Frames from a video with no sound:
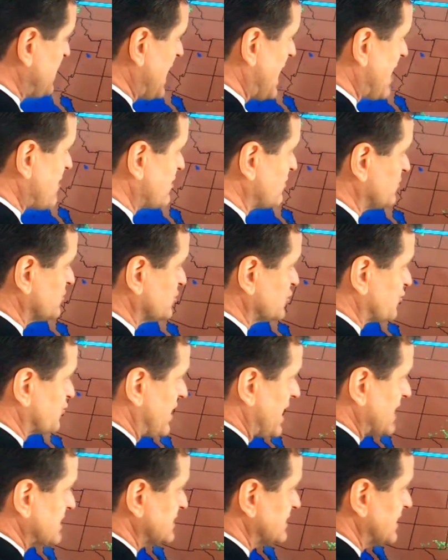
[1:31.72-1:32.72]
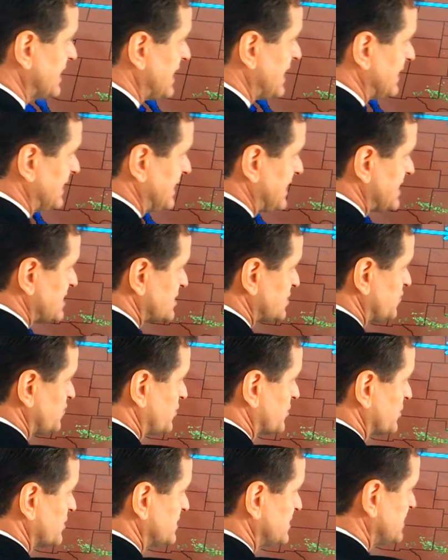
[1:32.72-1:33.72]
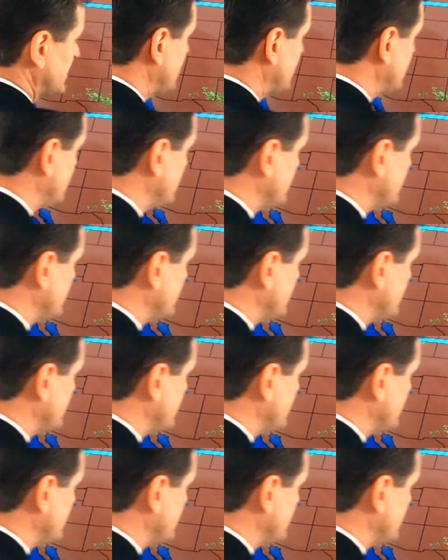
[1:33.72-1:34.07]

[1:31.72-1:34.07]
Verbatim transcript: pattern will translate eastwards